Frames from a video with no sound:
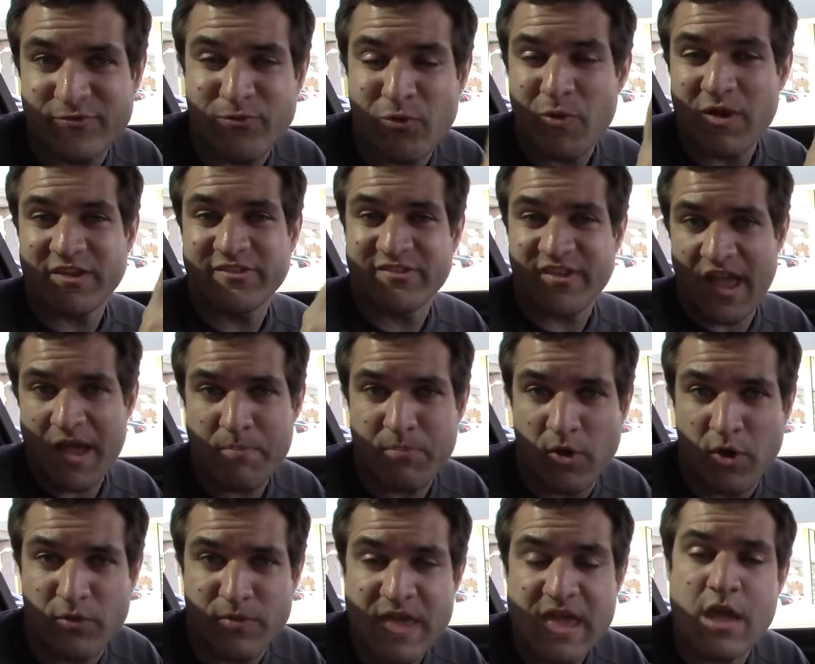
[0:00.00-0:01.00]
For
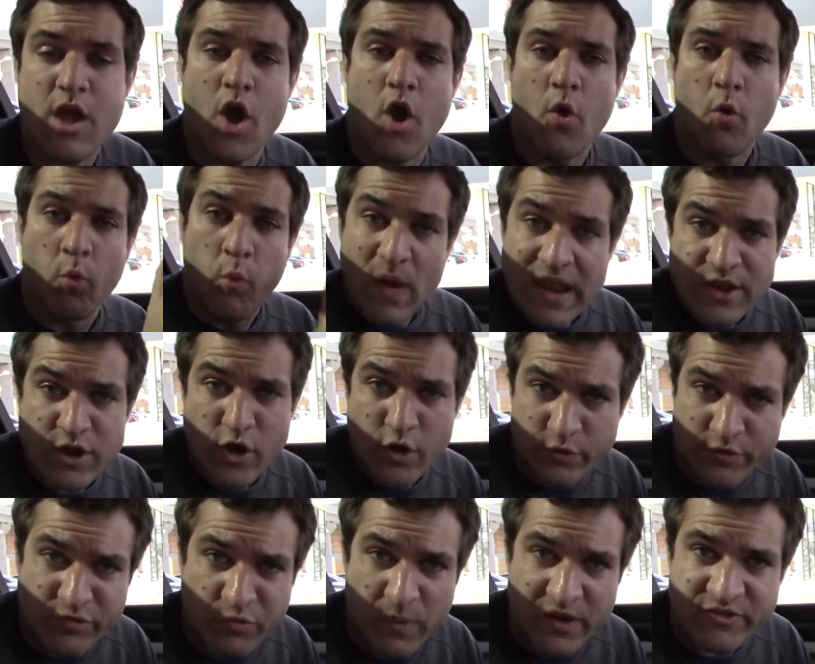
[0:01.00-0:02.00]
example, the window
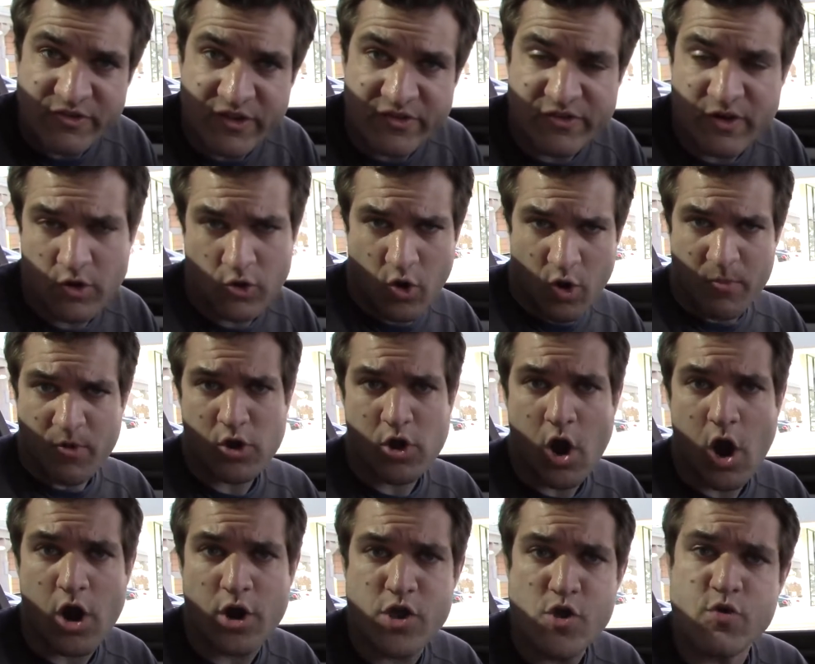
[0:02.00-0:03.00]
switches. In a normal
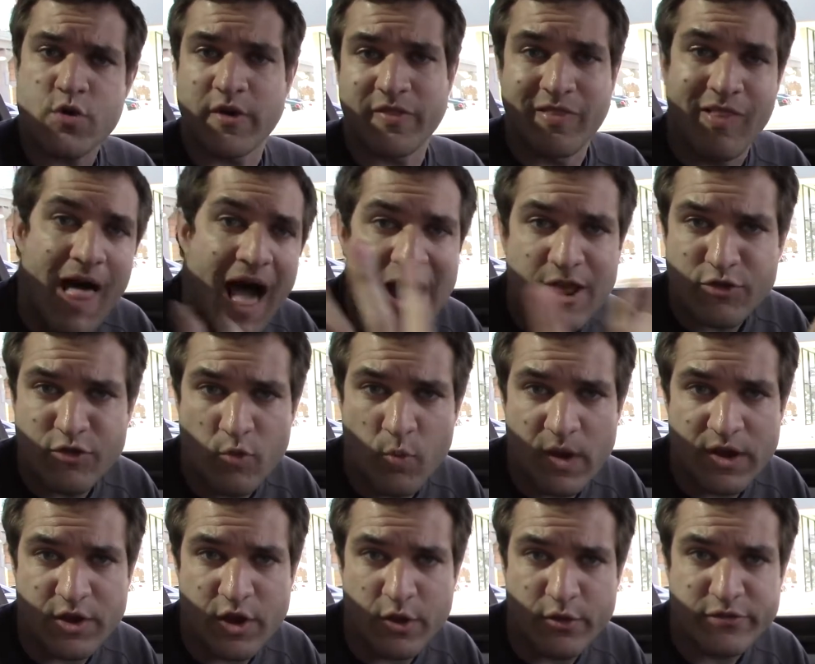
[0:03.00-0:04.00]
car, you can lock the
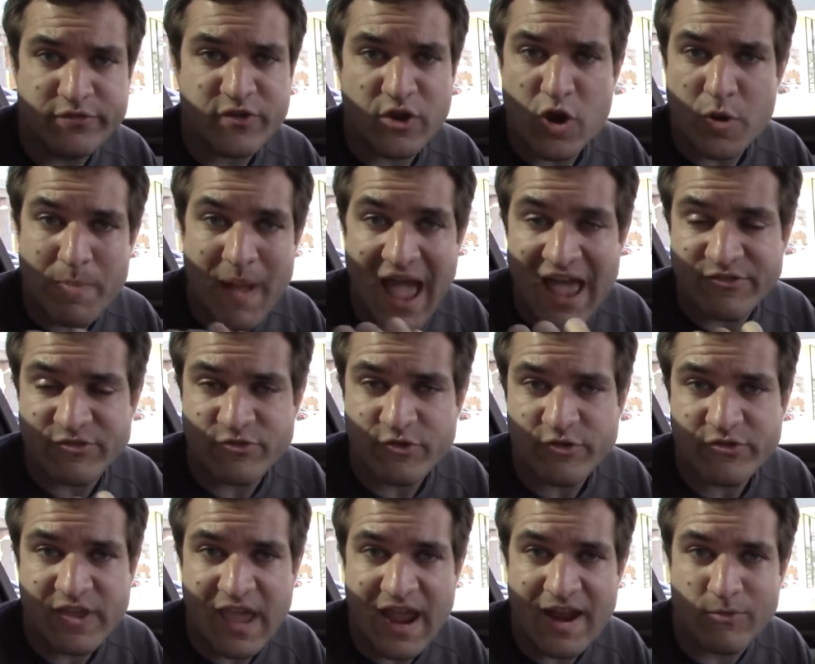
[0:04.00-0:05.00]
windows so your
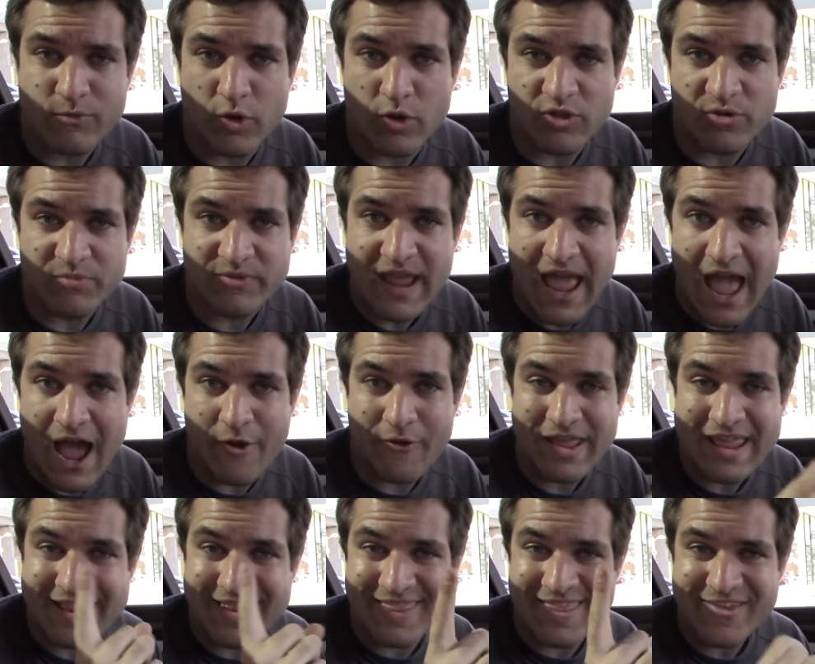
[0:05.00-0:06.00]
passengers can't roll them down.
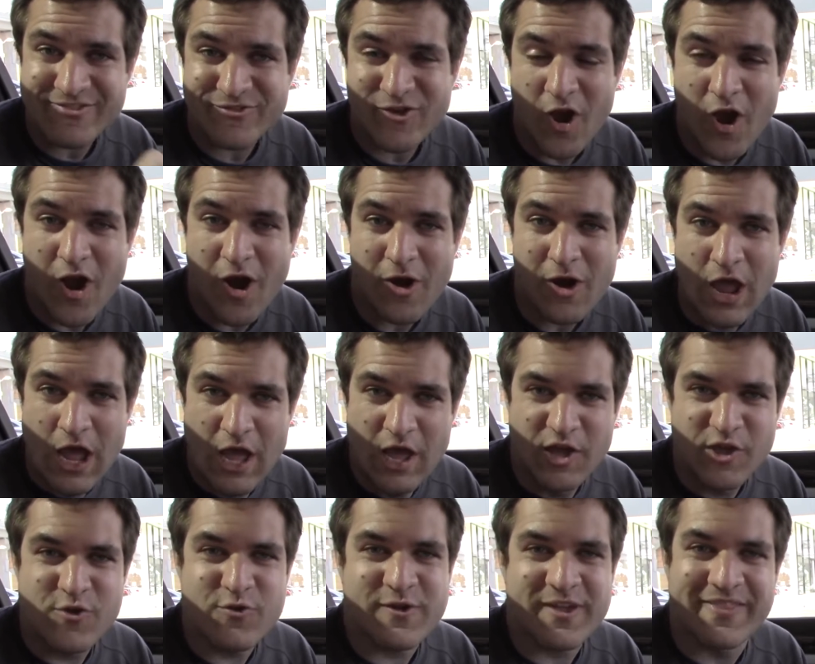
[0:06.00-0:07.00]
In this car,
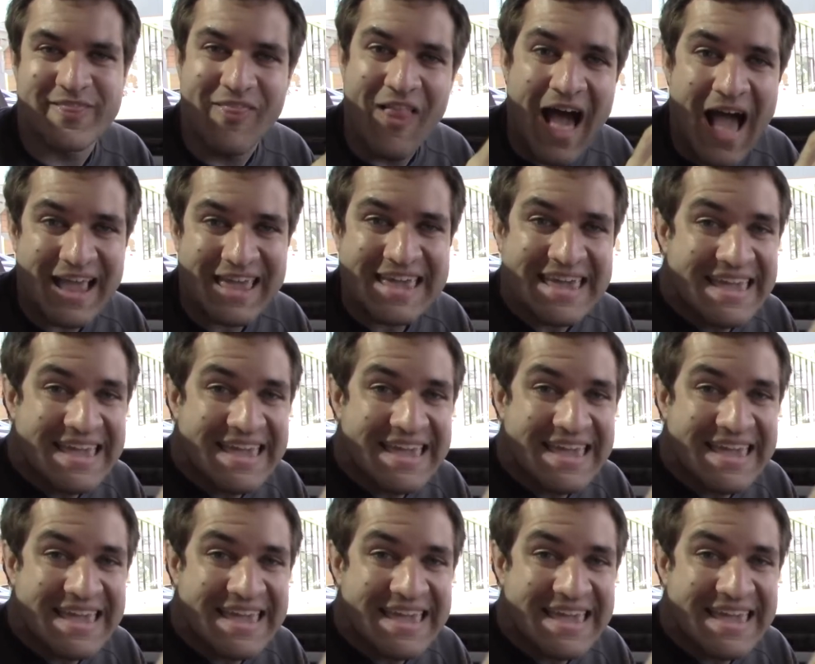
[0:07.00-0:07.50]
you can lock